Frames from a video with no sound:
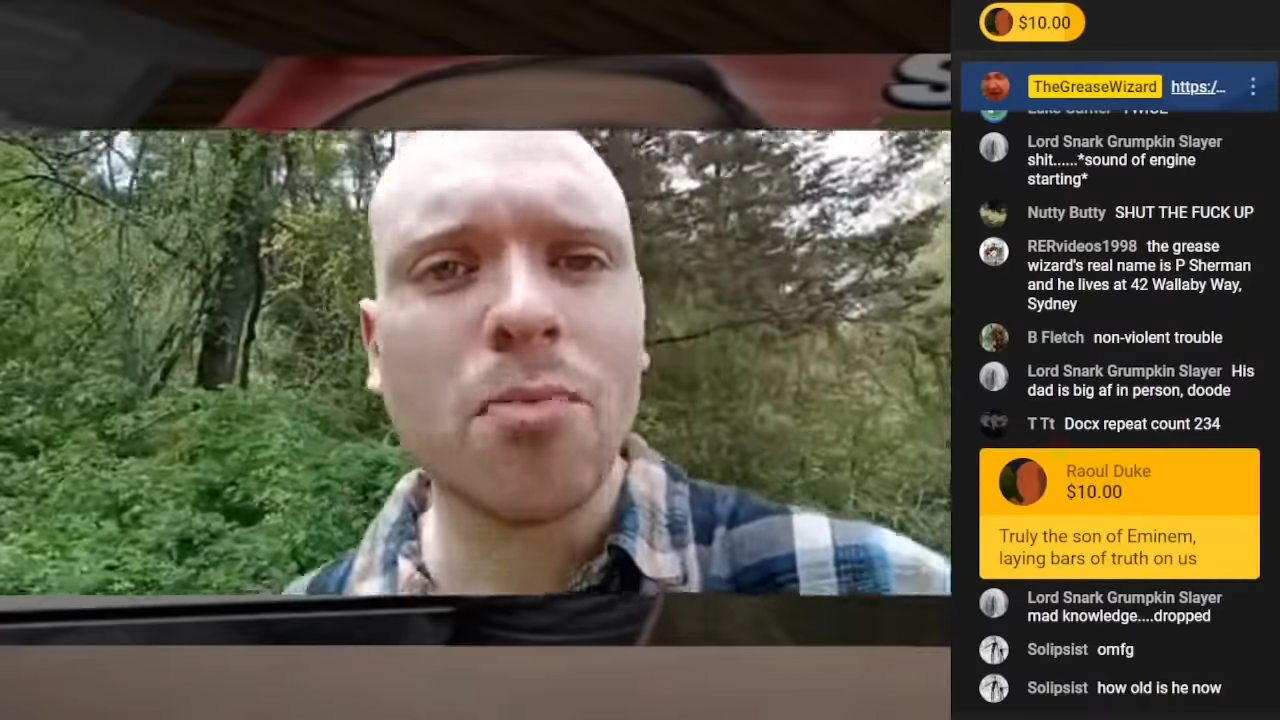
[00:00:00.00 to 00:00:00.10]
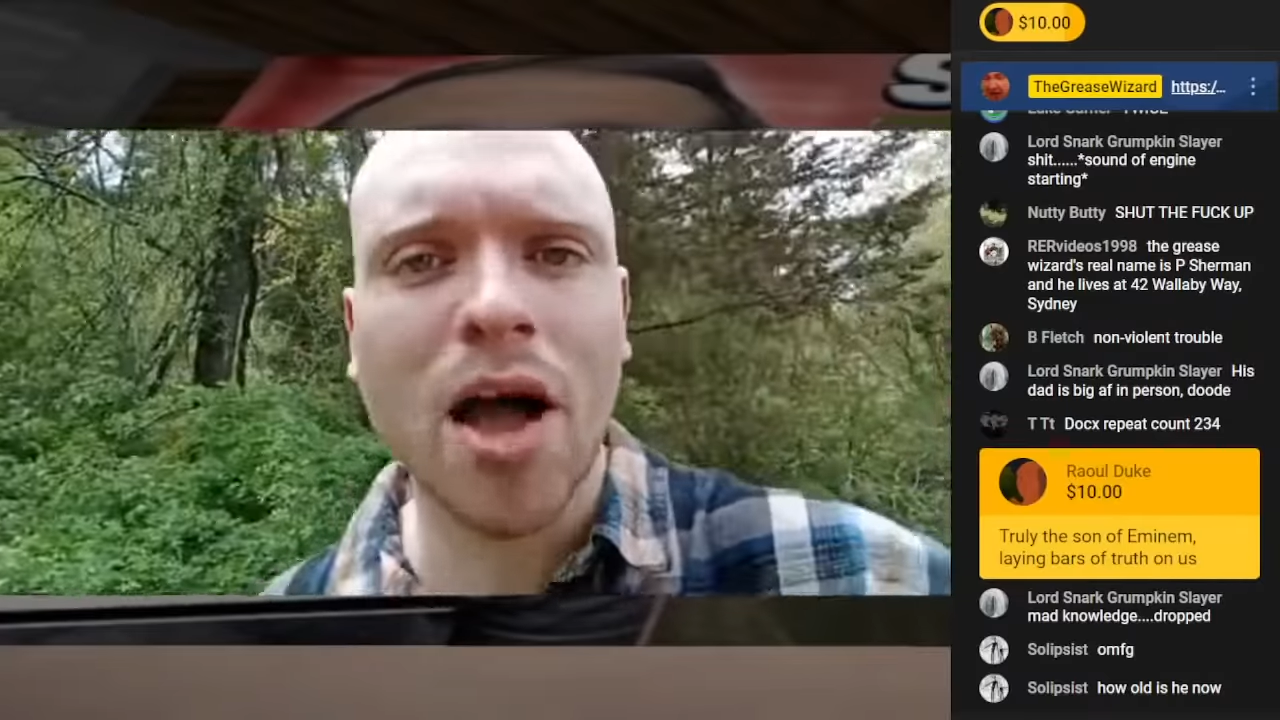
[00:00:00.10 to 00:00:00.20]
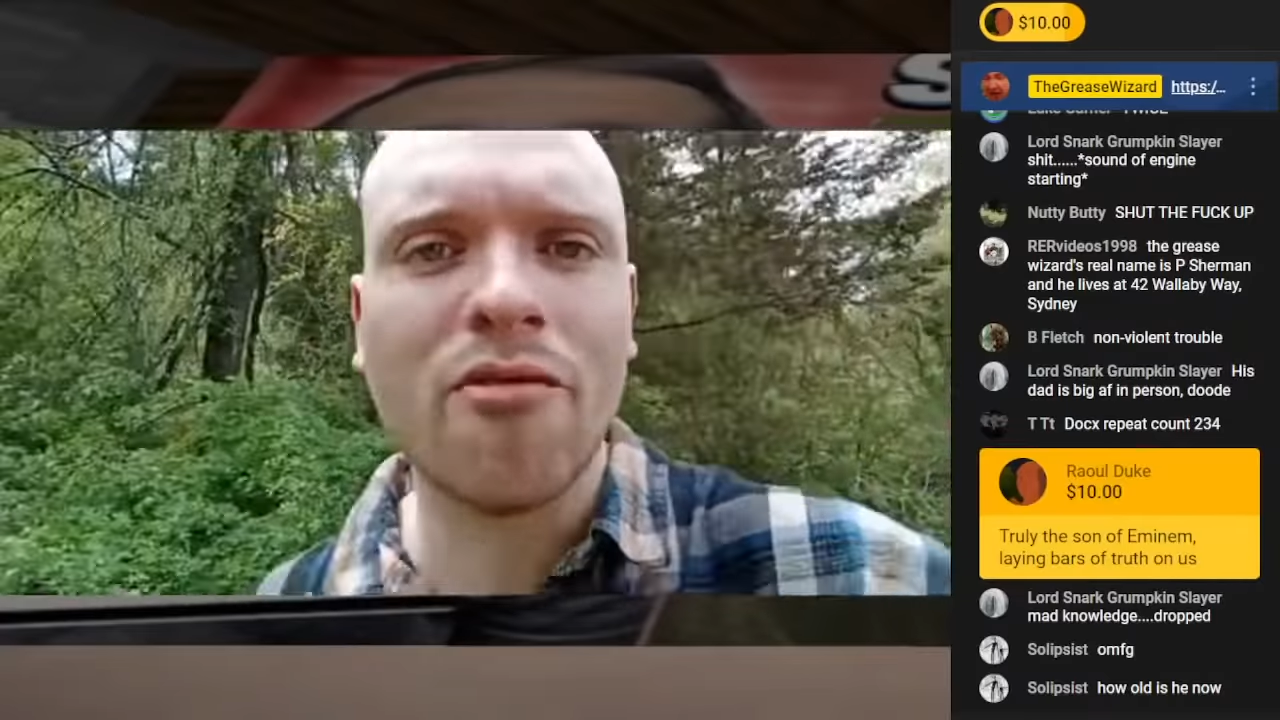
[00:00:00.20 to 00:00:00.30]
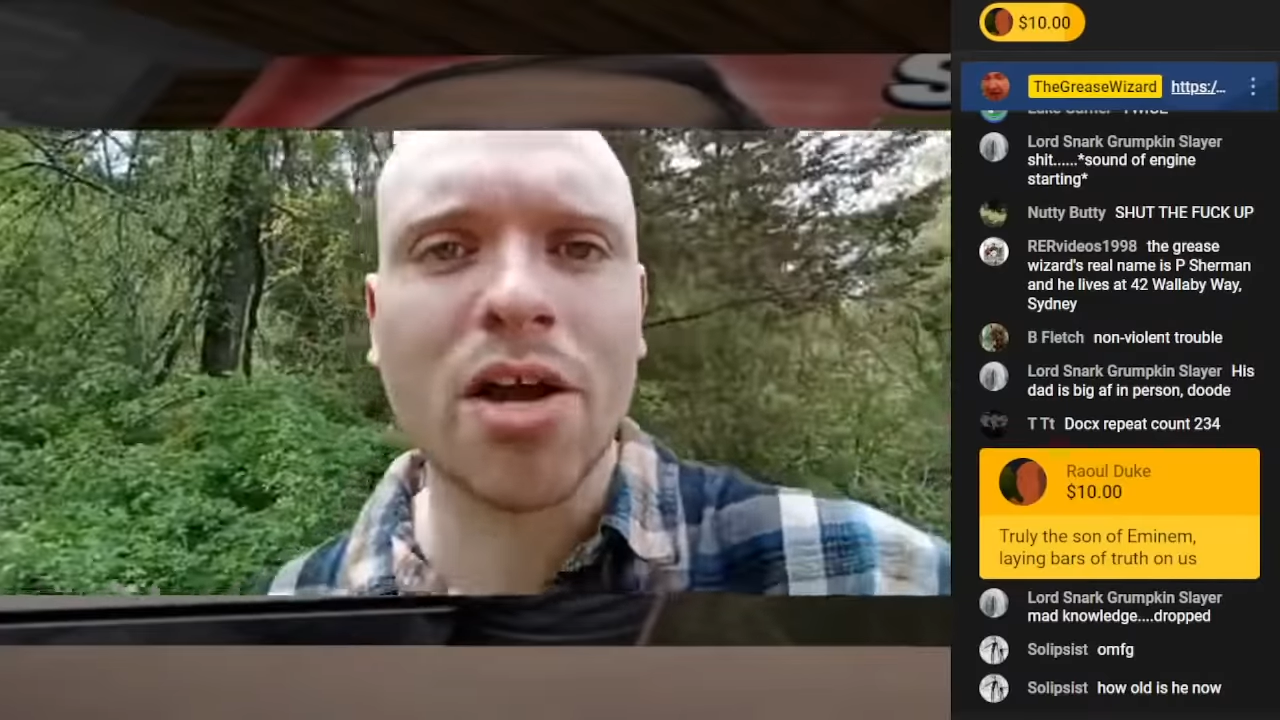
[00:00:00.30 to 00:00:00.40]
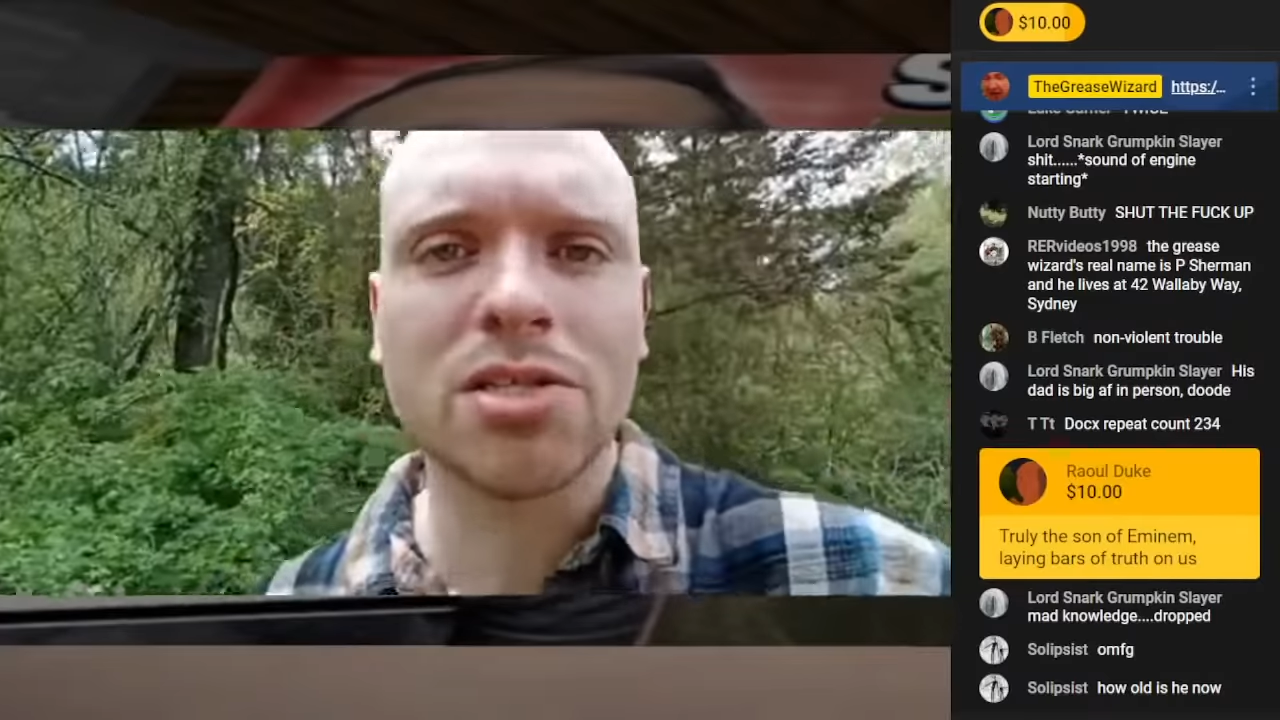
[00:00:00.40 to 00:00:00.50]
with
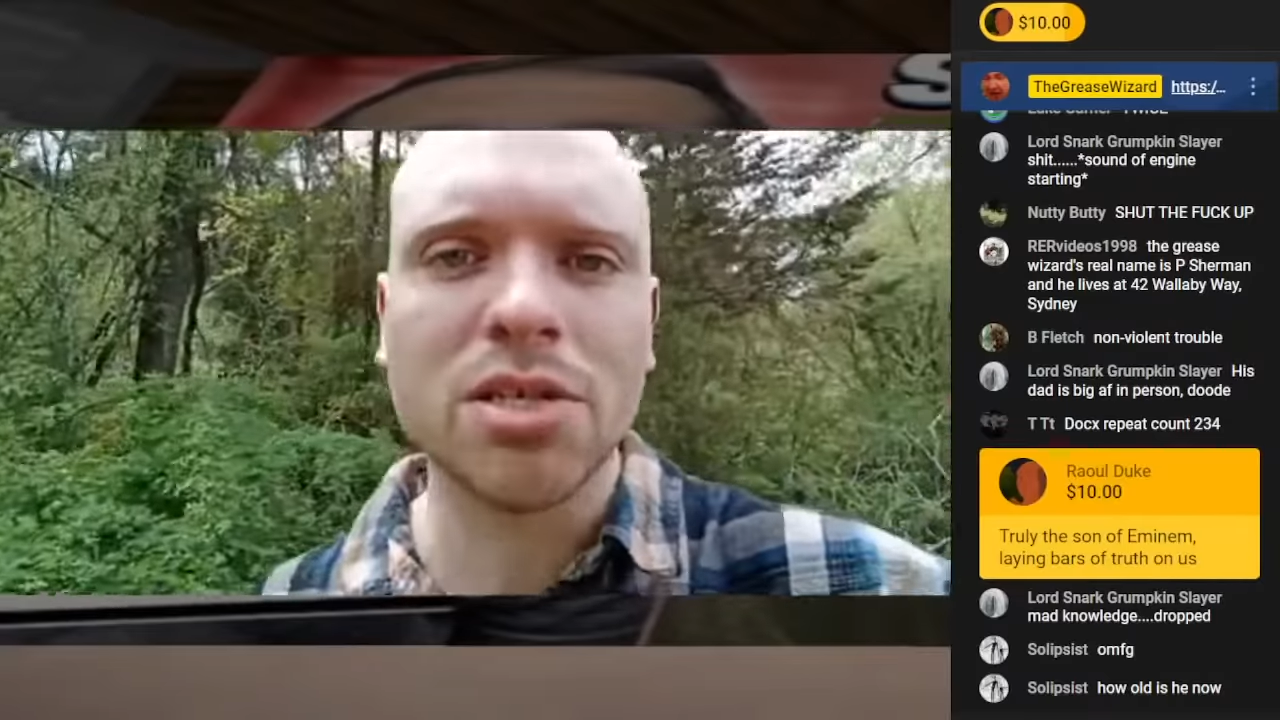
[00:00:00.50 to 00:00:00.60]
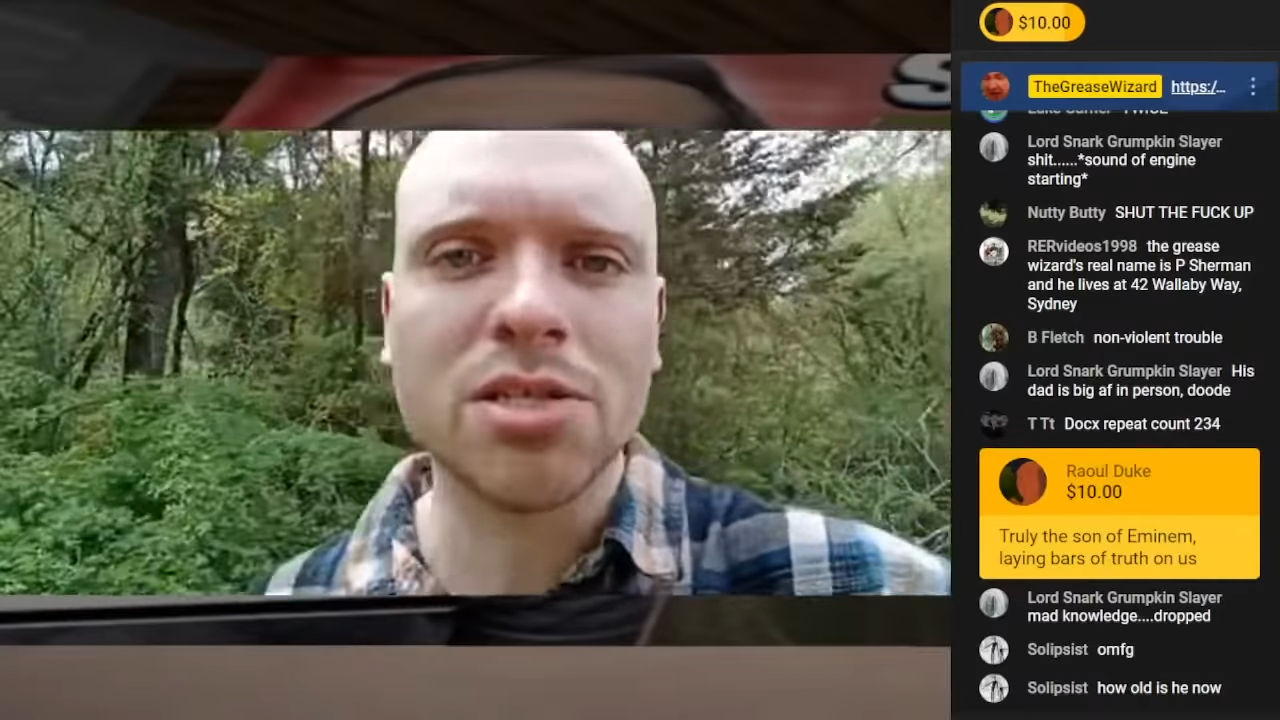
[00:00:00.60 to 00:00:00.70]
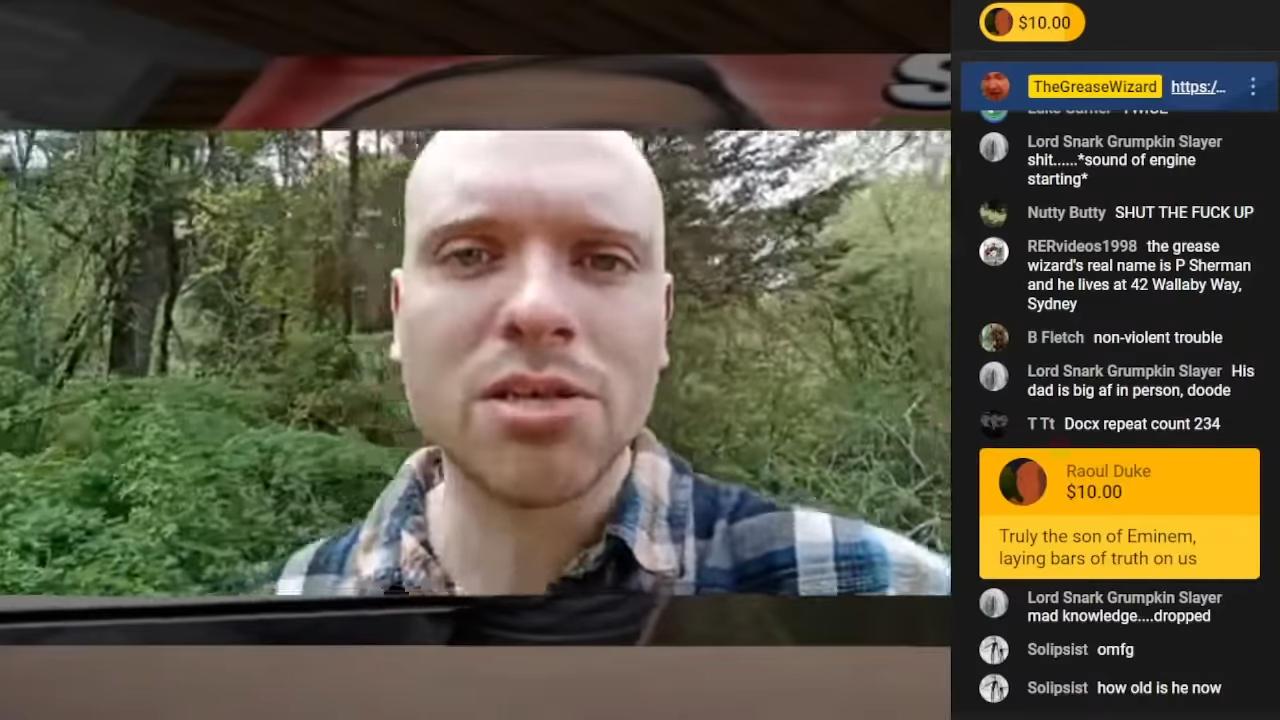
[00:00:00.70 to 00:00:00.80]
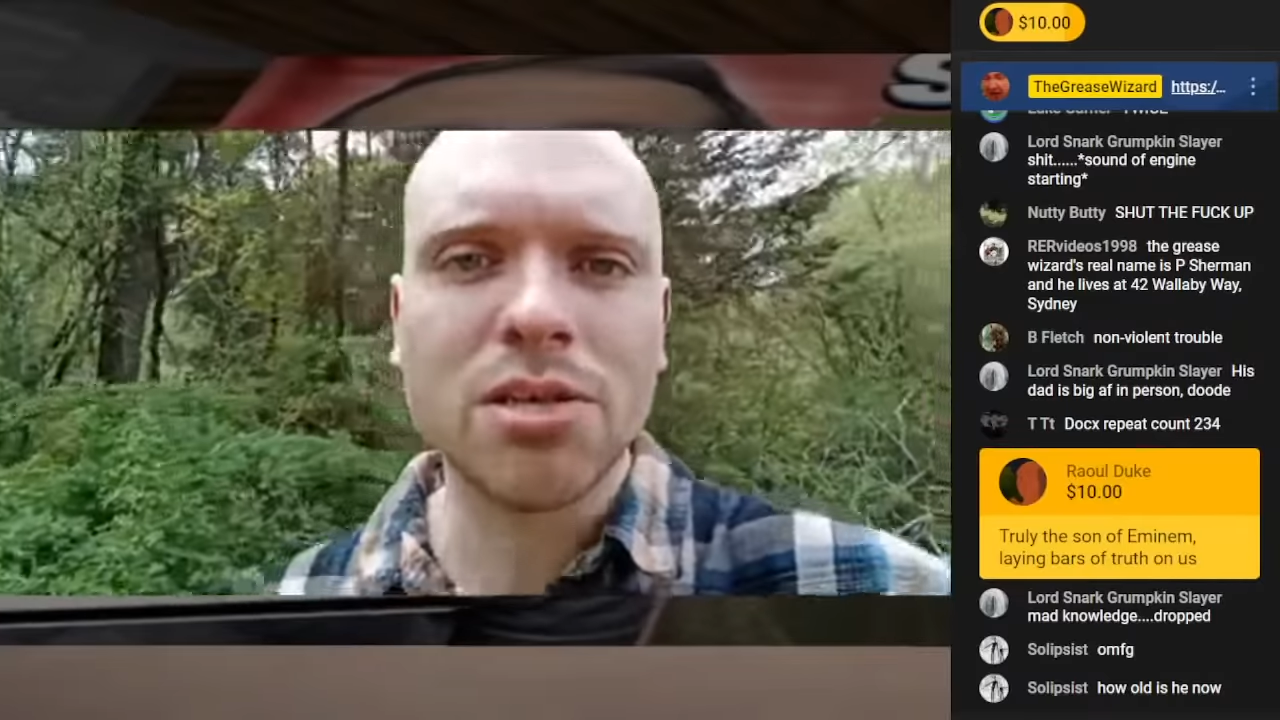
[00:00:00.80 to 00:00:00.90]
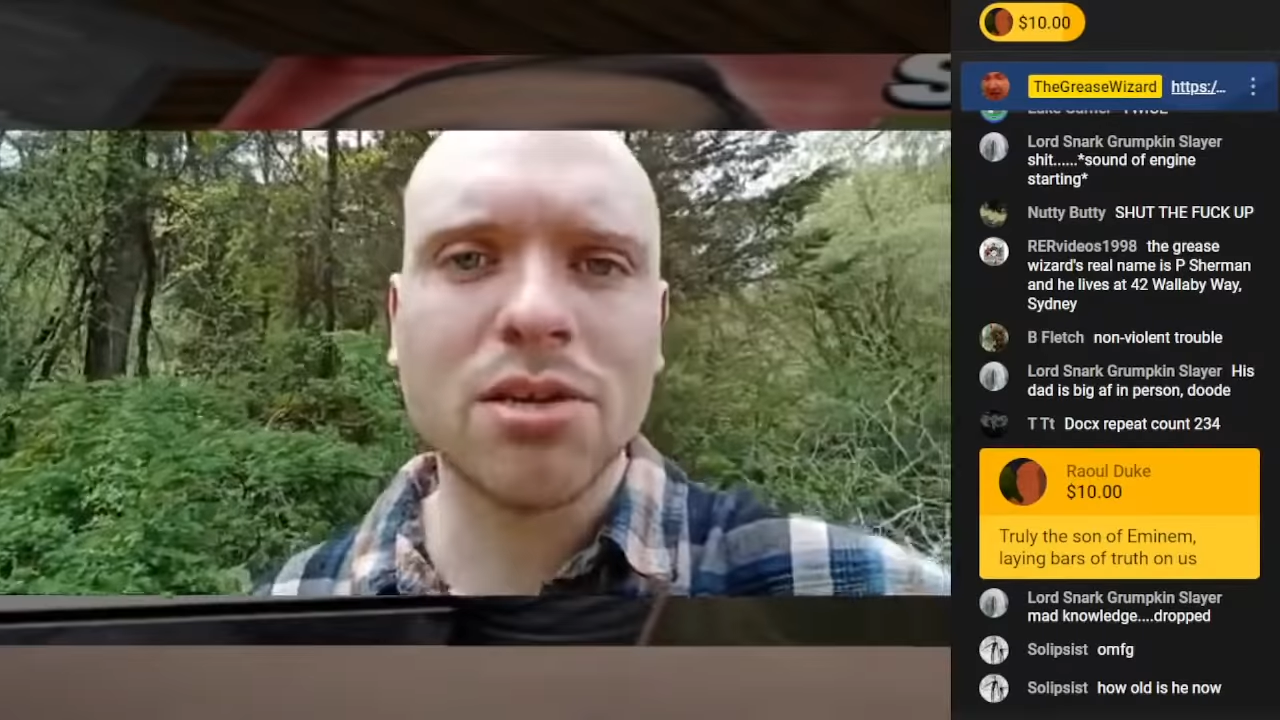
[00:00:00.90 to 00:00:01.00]
my
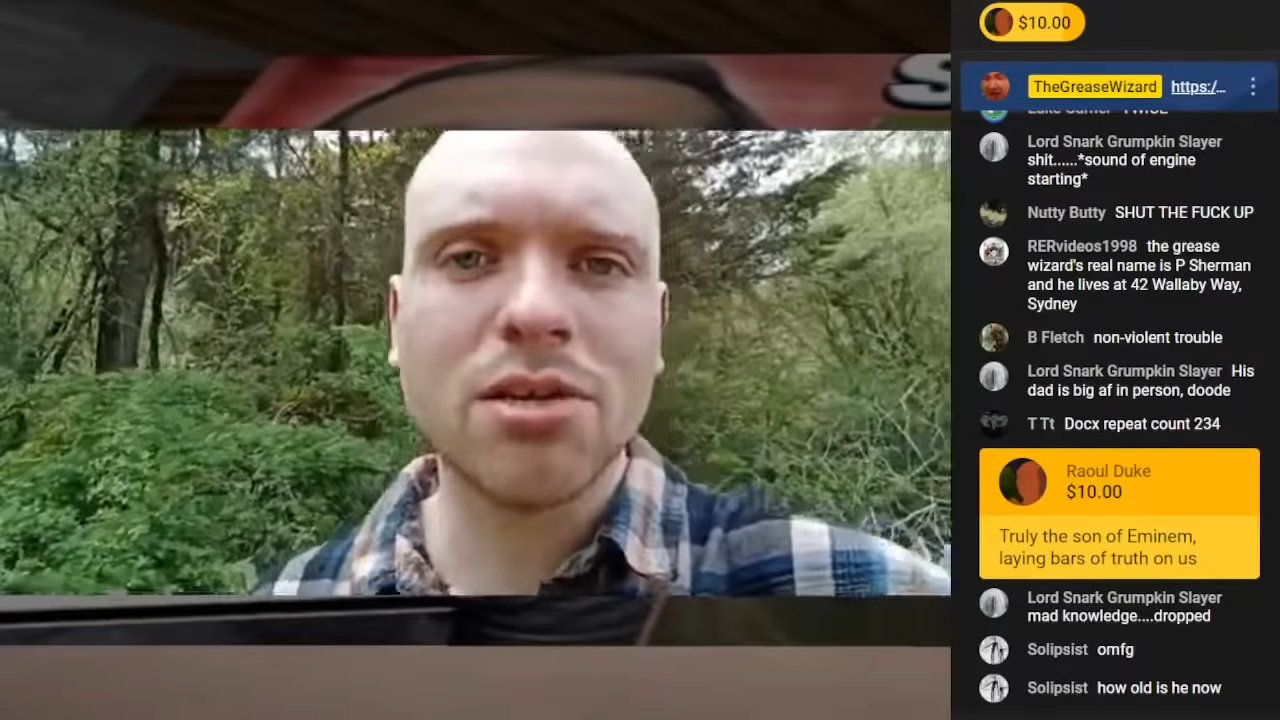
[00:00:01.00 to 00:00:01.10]
fetishes.